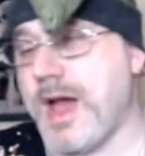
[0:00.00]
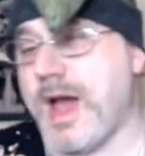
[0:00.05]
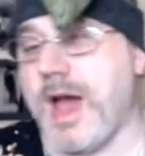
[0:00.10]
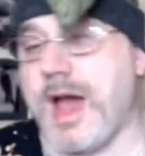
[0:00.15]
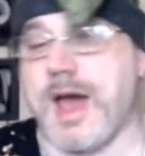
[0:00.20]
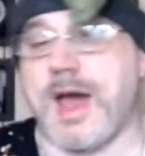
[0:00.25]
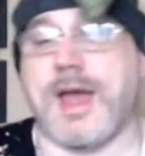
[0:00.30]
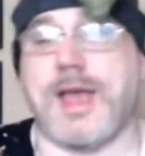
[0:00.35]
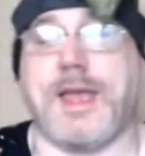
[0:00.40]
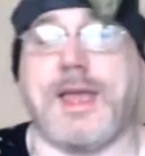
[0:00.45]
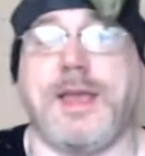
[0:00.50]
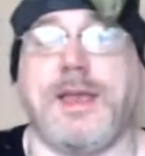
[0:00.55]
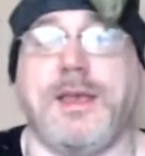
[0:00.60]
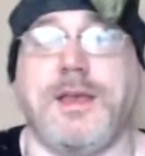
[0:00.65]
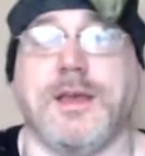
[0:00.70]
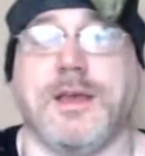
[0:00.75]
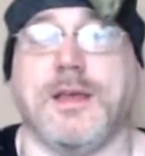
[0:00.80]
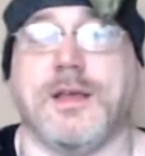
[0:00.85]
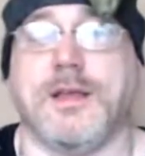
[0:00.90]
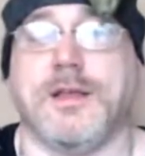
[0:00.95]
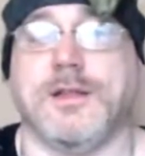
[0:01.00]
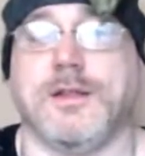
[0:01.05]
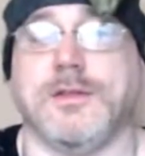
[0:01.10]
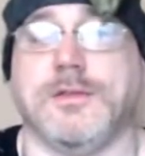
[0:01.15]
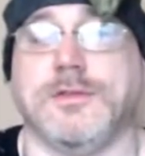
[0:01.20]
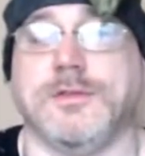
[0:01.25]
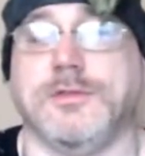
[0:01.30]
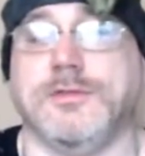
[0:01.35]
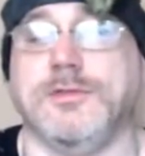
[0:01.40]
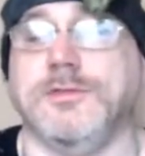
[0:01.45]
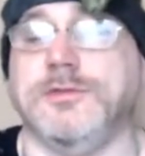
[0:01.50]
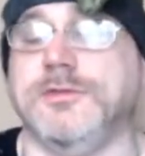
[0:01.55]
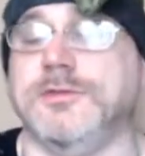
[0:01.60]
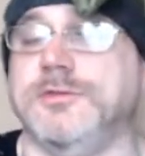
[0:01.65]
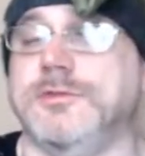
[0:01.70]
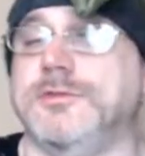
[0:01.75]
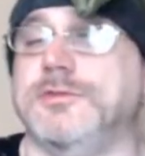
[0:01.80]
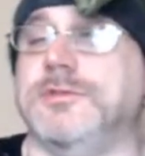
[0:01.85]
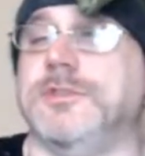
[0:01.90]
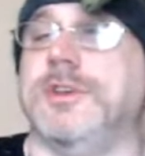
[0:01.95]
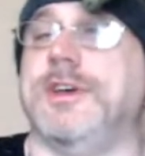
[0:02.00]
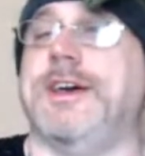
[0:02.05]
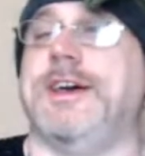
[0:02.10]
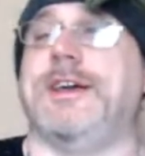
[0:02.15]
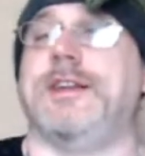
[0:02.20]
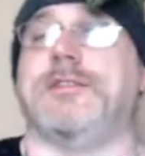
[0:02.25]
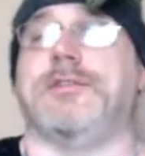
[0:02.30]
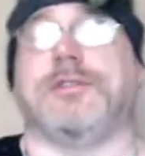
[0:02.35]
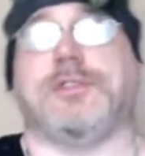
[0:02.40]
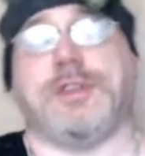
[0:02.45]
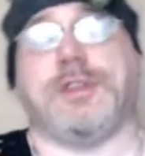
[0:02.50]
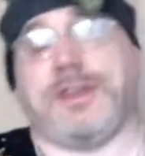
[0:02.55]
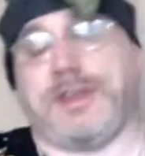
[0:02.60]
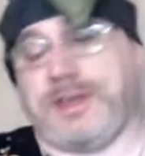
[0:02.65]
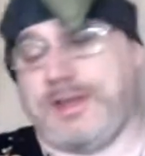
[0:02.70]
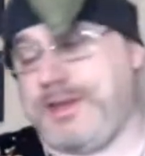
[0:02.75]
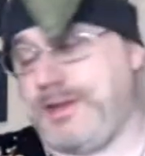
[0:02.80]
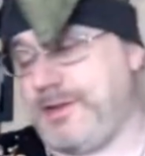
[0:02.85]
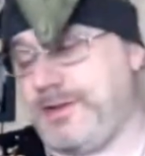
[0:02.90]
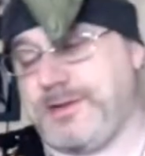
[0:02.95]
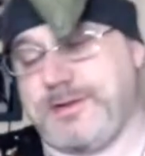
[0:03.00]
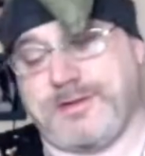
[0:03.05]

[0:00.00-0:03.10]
I literally,